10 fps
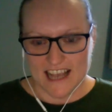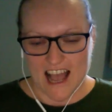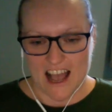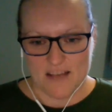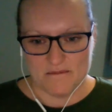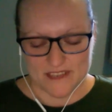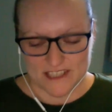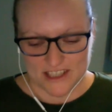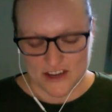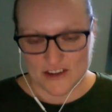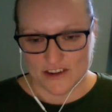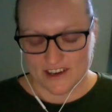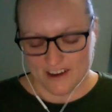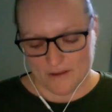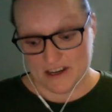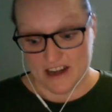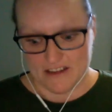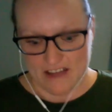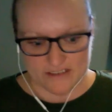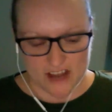So you'd
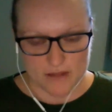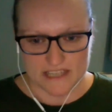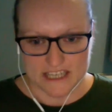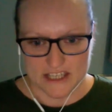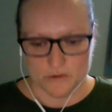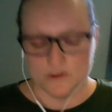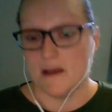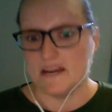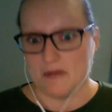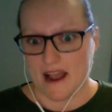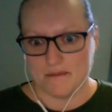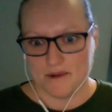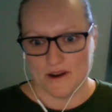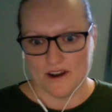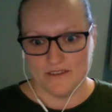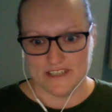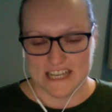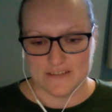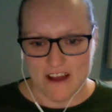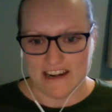never have time to teach it all to them anyway, but obviously
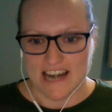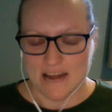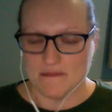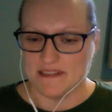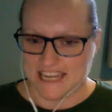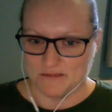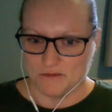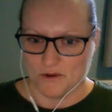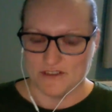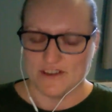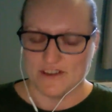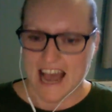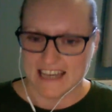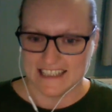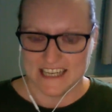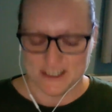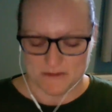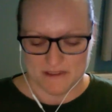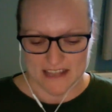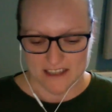it's very limited what you can teach them
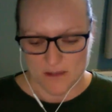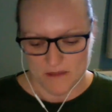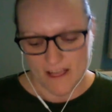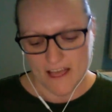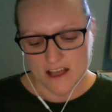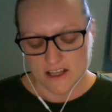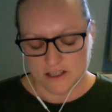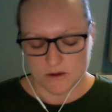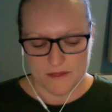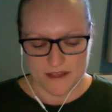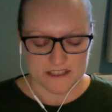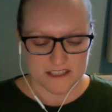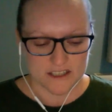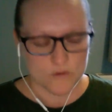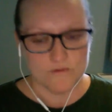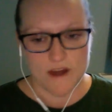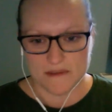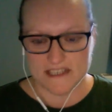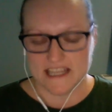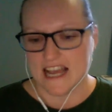in that time. So I think to sort of
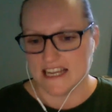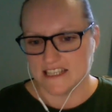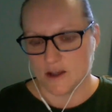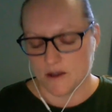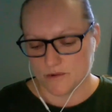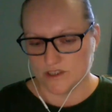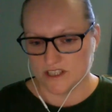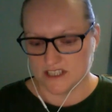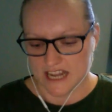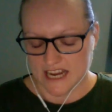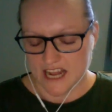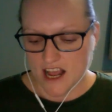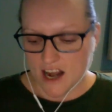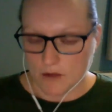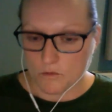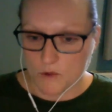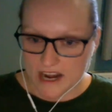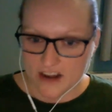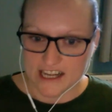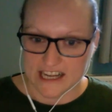remedy that is so important to say, like, we're
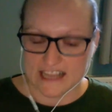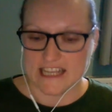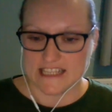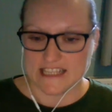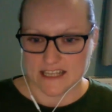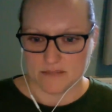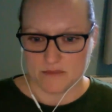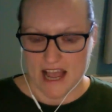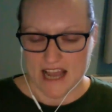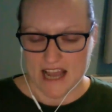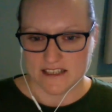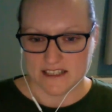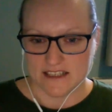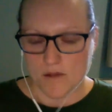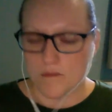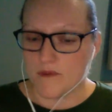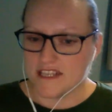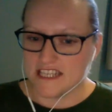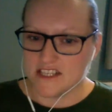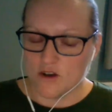looking at this aspect, but this
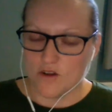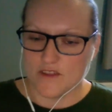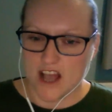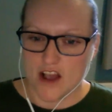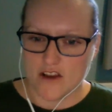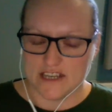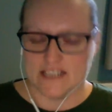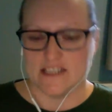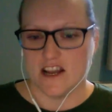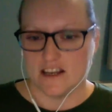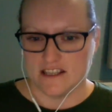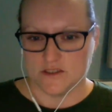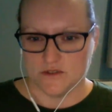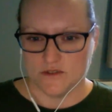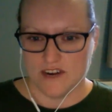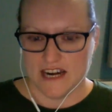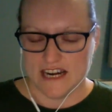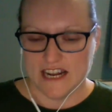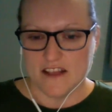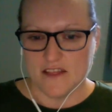is not the only side of the story.
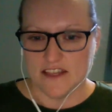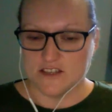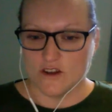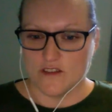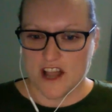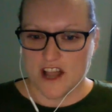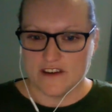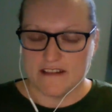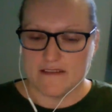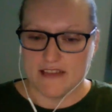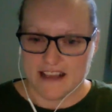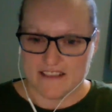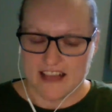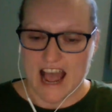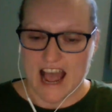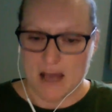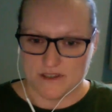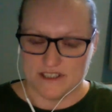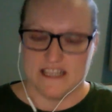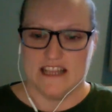This is not the only thing that
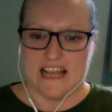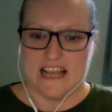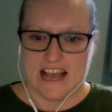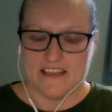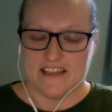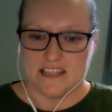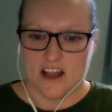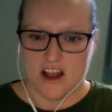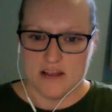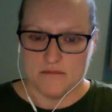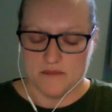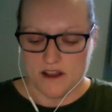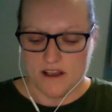happened at this time.